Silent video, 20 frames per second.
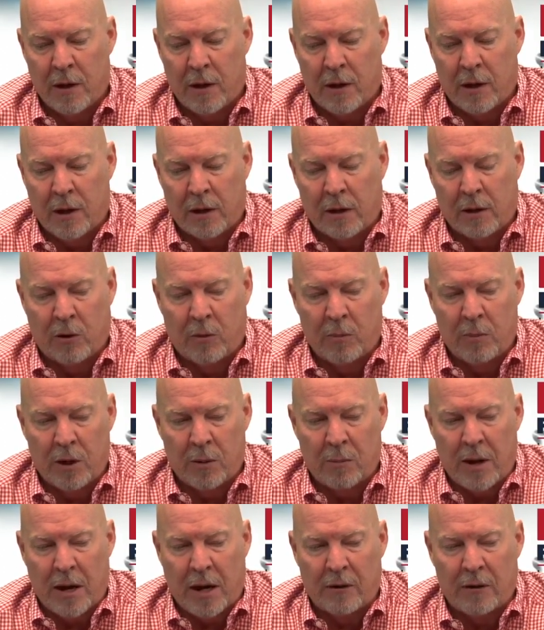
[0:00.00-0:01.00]
a little bit
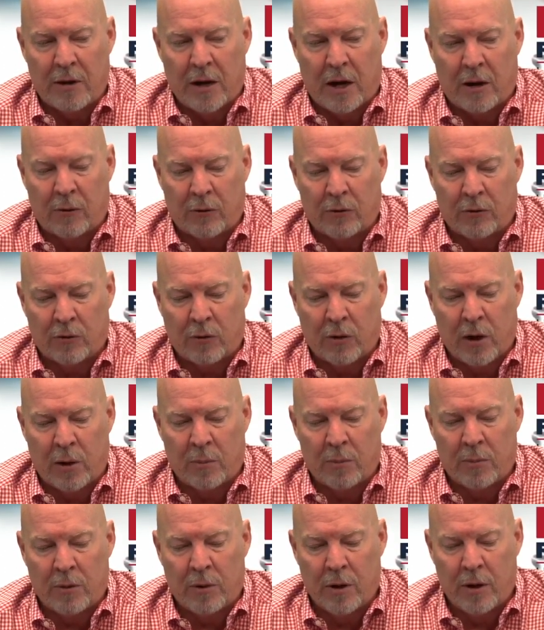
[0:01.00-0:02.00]
about Donald
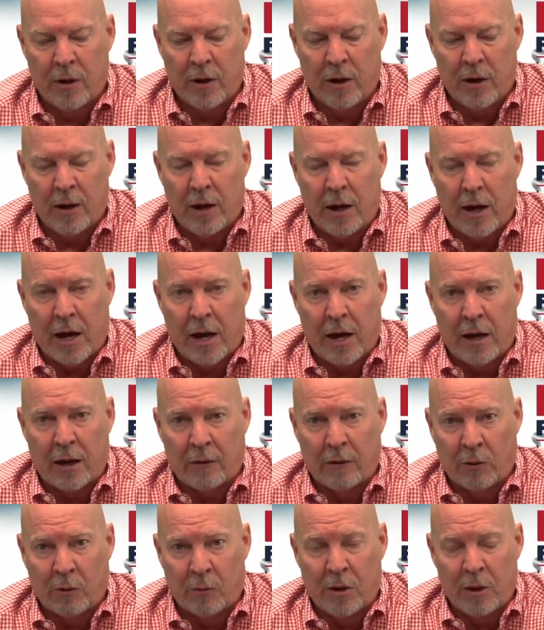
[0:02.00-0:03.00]
Trump, and a
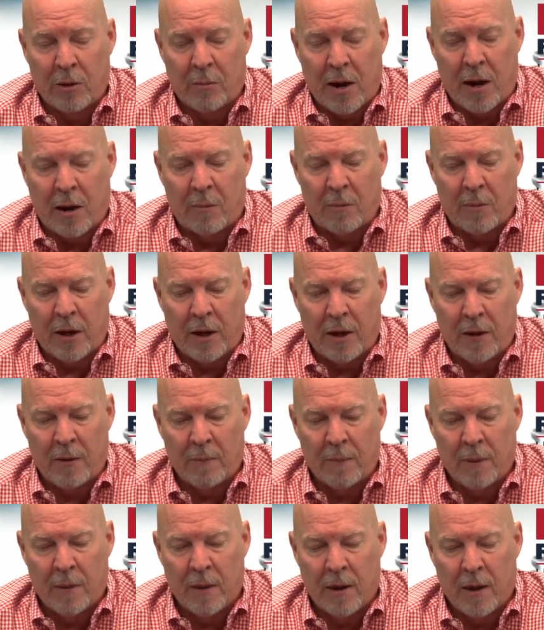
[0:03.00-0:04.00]
little bit about me.
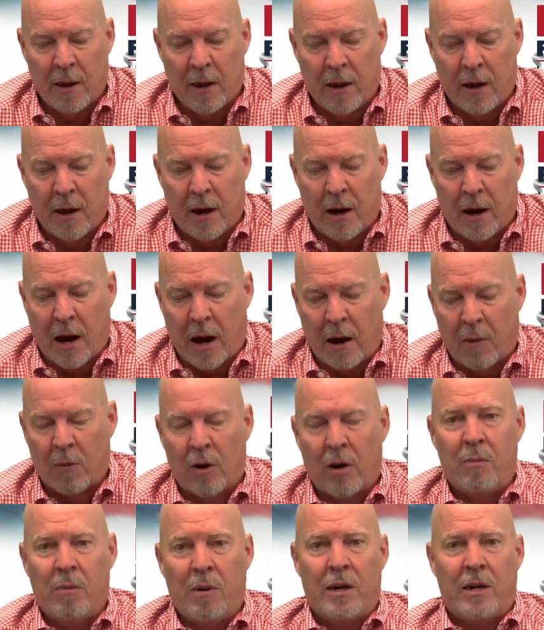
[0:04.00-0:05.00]
I
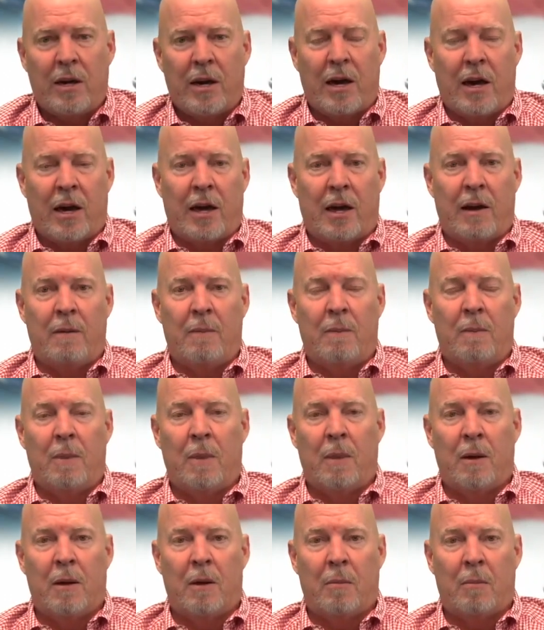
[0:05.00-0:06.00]
want to begin
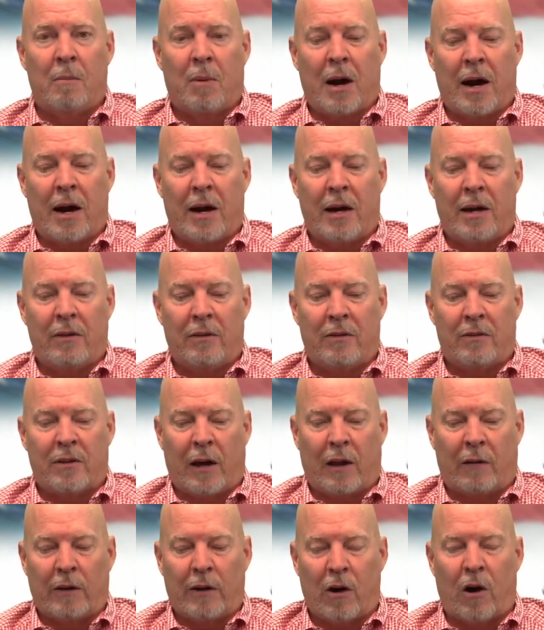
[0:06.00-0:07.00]
by
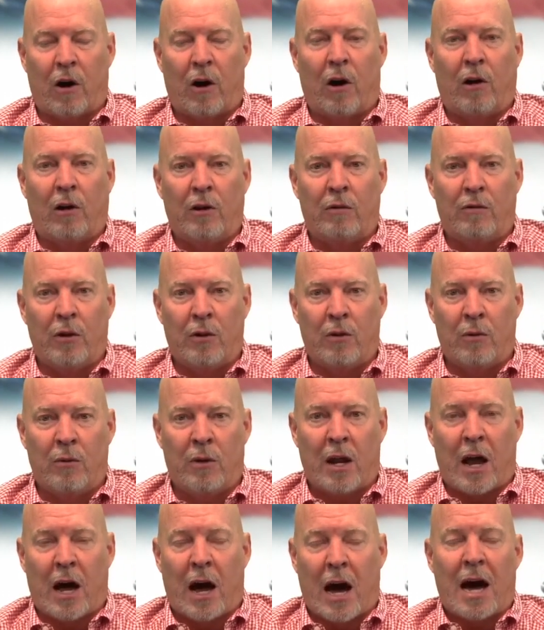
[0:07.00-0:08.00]
telling all of you
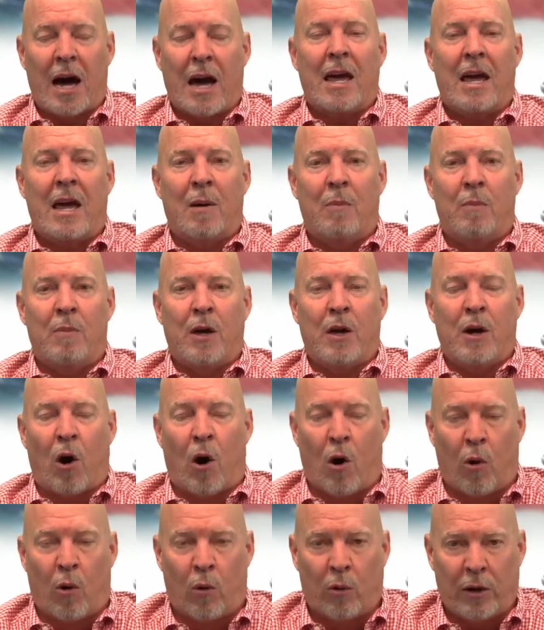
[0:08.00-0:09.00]
that I am the
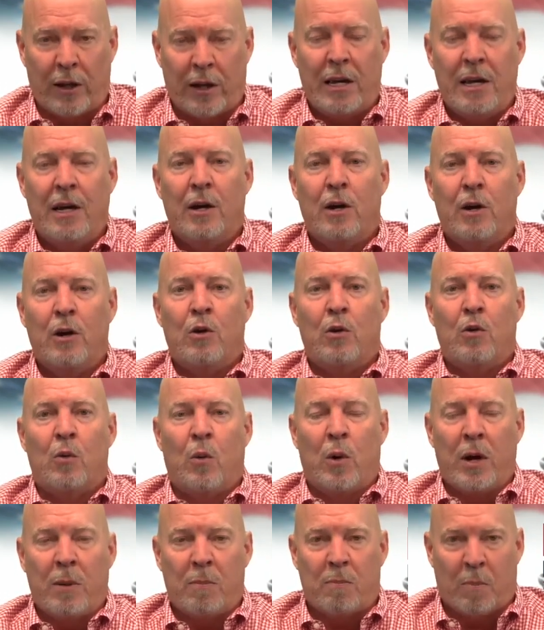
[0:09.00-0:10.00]
only
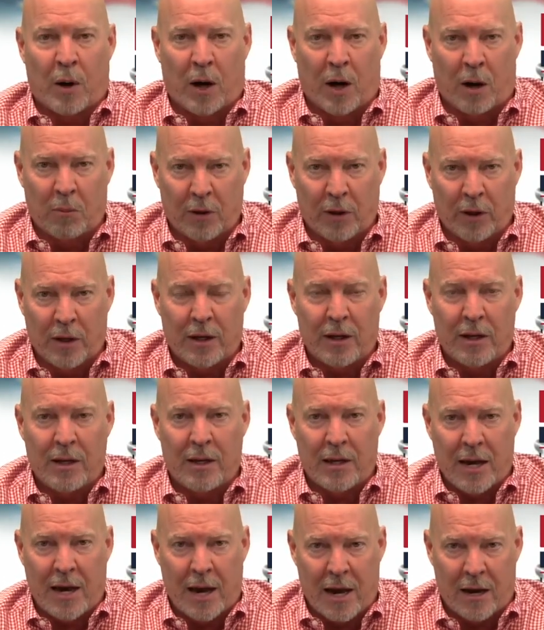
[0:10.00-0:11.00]
Republican
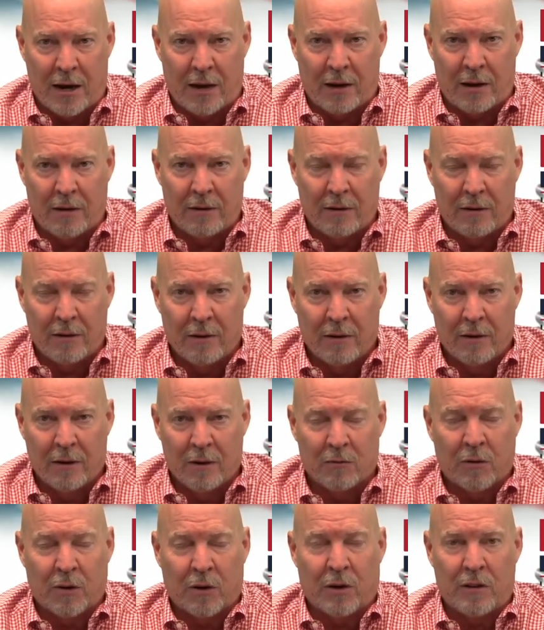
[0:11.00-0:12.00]
candidate
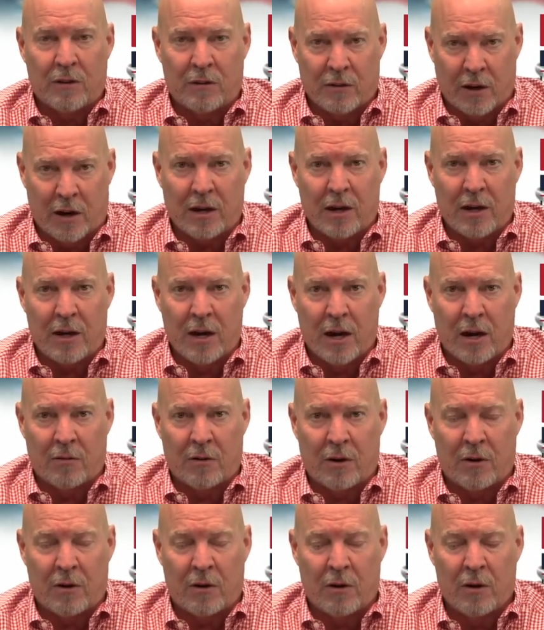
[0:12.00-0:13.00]
for Kentucky
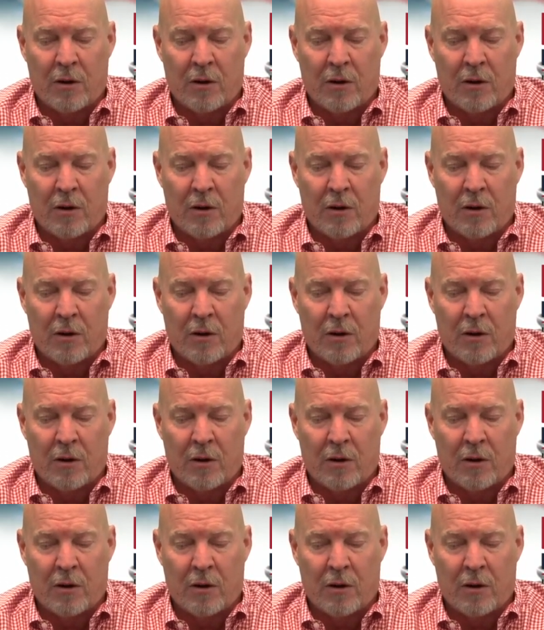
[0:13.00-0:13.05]
governor